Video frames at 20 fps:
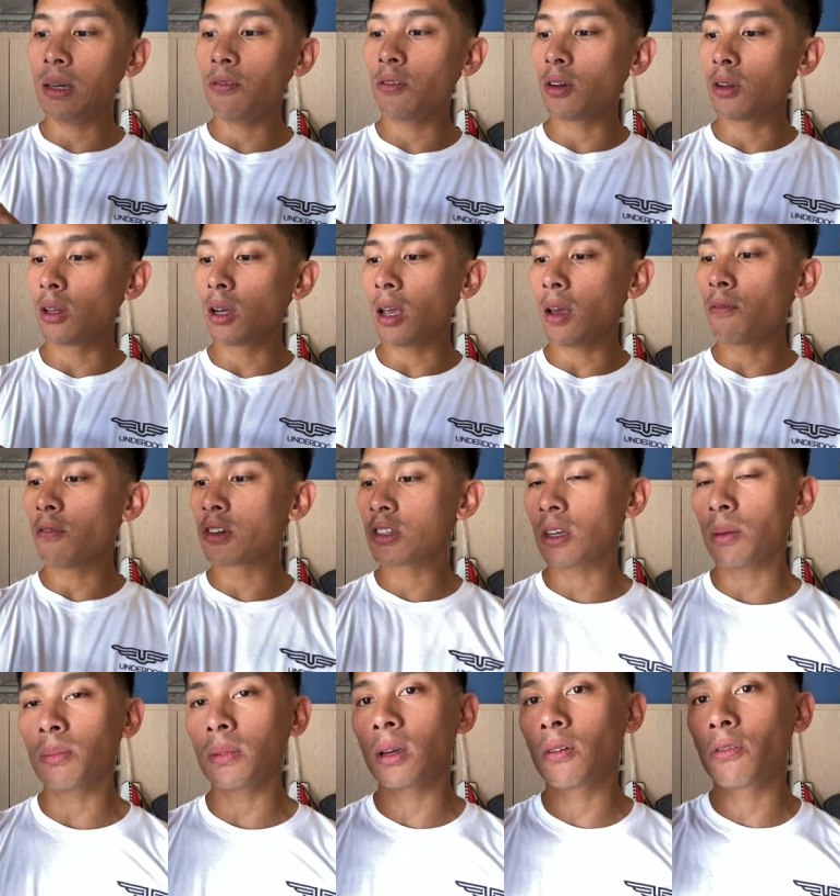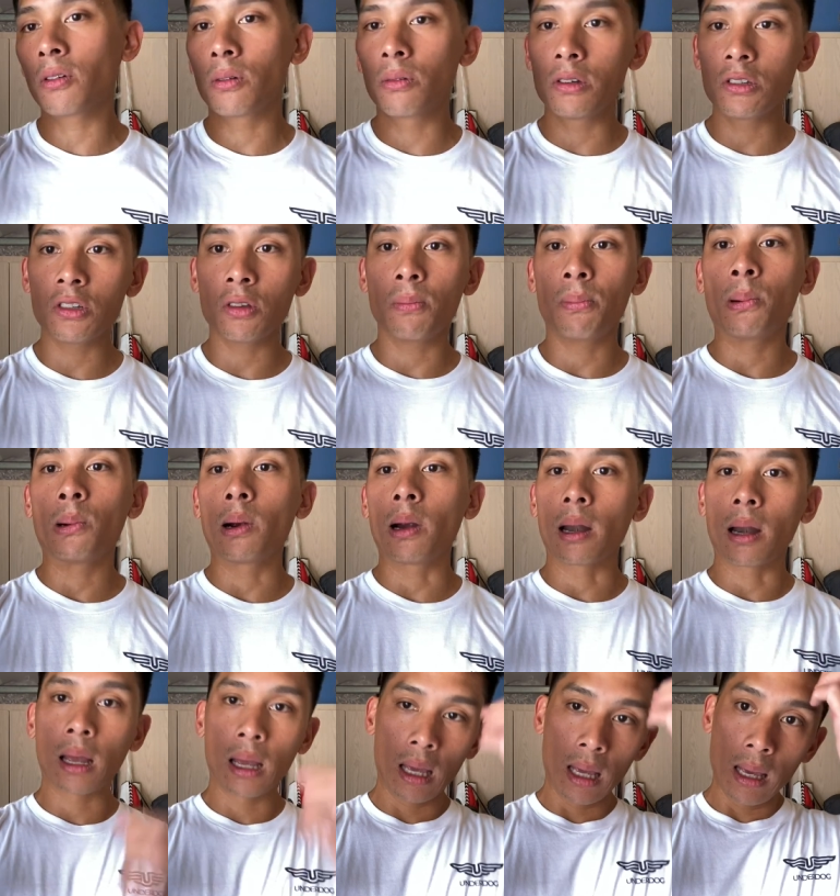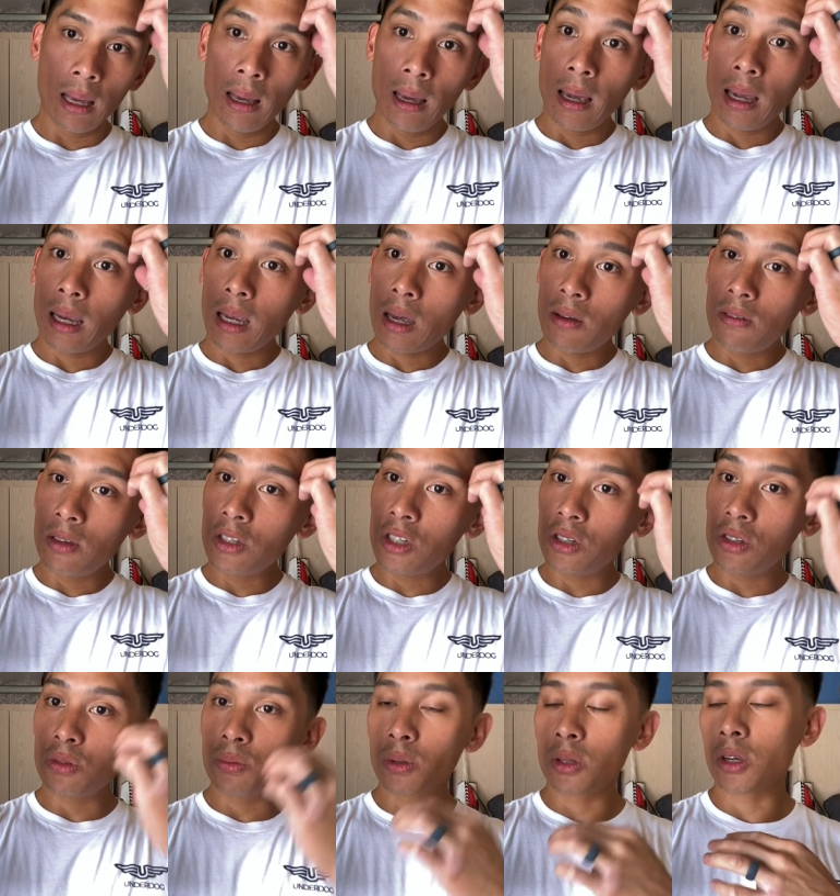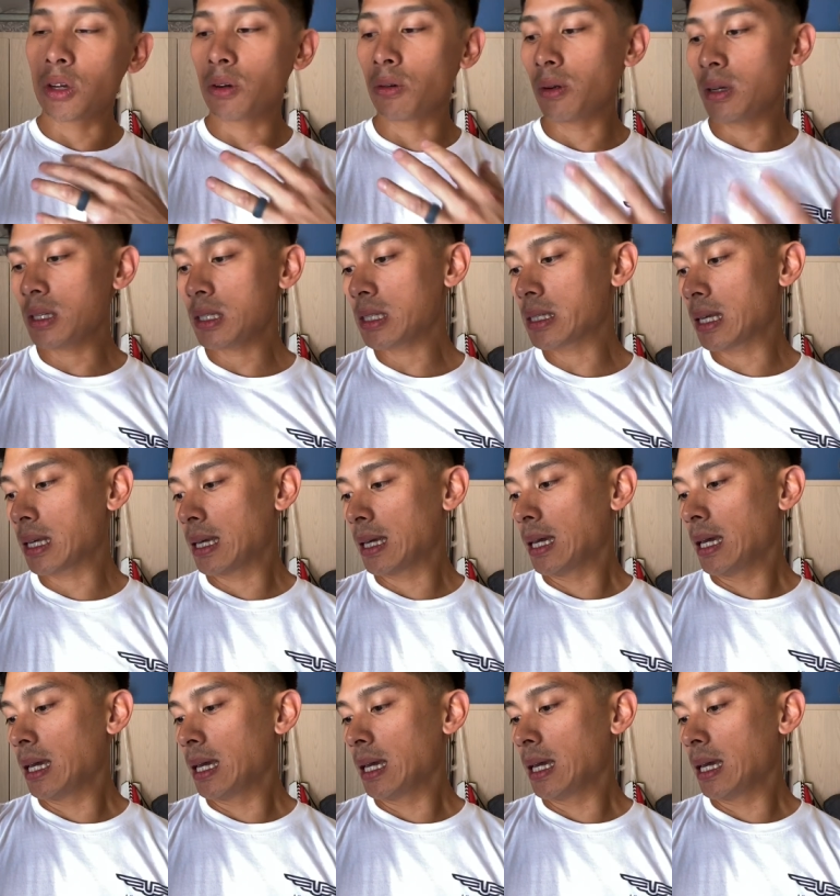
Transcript: if you're looking for something for wrist support, you have issues with your wrist,